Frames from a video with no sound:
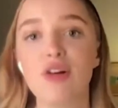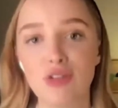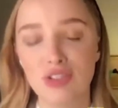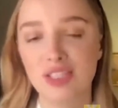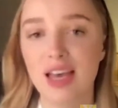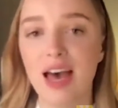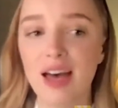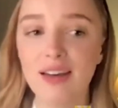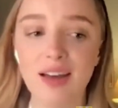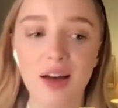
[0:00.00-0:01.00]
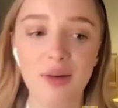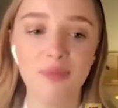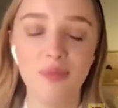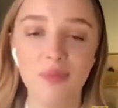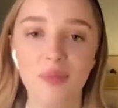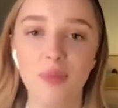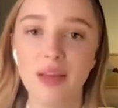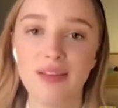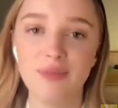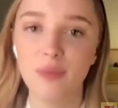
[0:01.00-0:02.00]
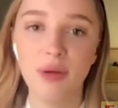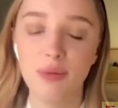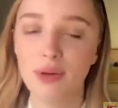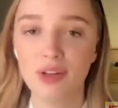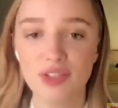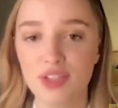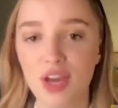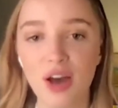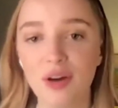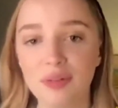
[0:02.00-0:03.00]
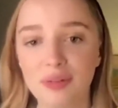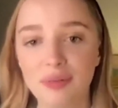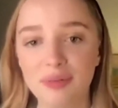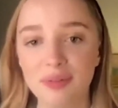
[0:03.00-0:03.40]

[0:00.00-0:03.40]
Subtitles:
got to set, we were good to go.